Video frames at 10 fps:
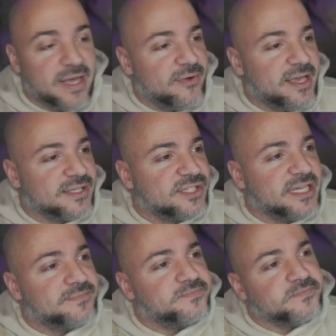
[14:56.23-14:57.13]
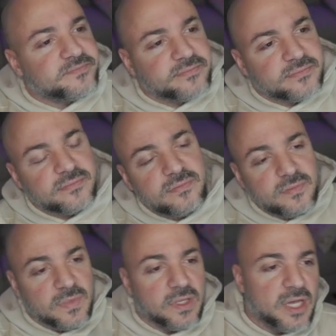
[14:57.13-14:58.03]
you can see it.
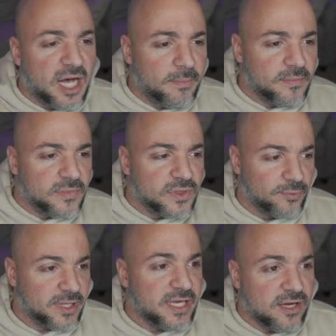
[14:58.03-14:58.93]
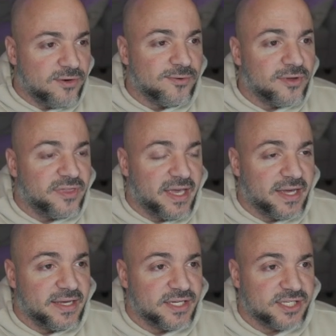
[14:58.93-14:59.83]
The really cool thing is that